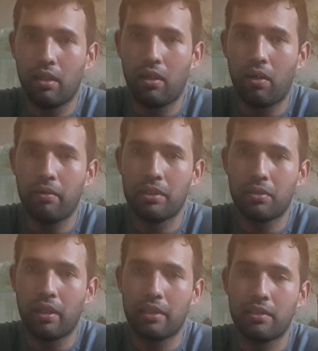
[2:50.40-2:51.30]

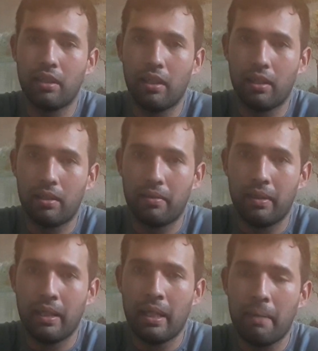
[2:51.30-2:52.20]
try to
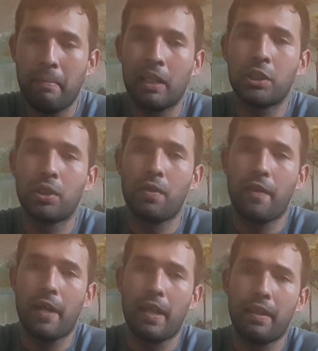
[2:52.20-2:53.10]
make sure
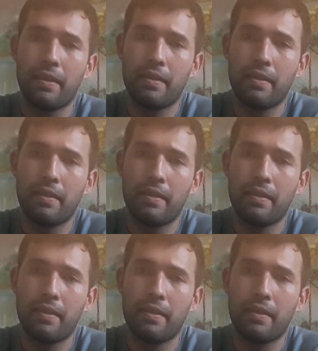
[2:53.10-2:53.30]
that